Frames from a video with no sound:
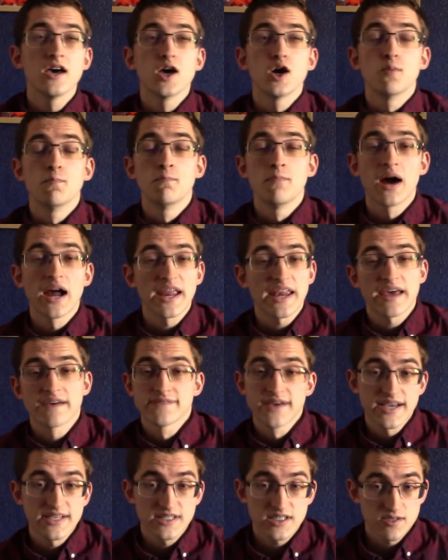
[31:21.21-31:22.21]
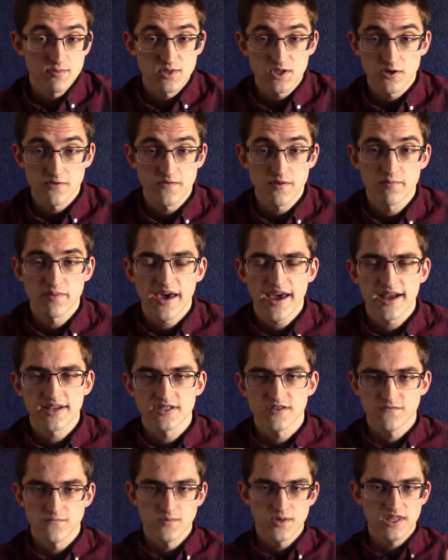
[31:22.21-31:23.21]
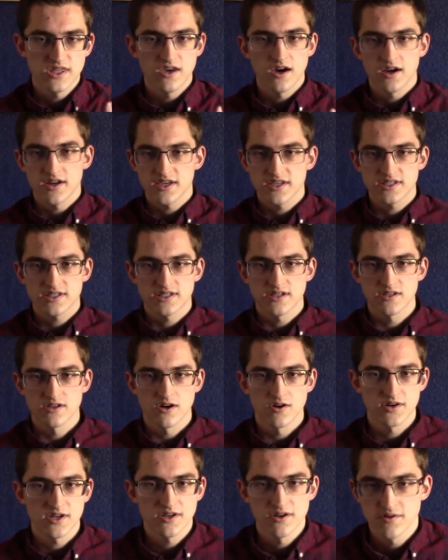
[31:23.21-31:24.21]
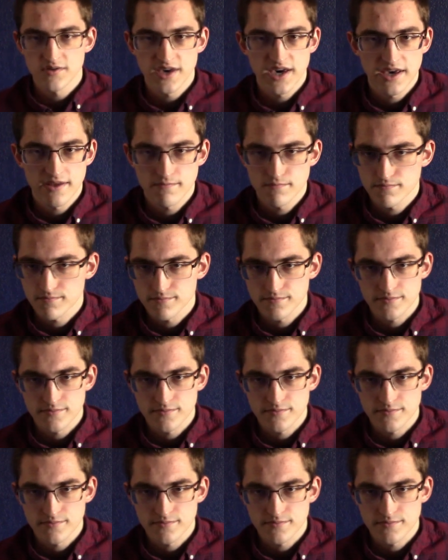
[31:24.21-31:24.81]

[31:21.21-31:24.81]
might have had some sort of impact if we, the audience, didn't already know that.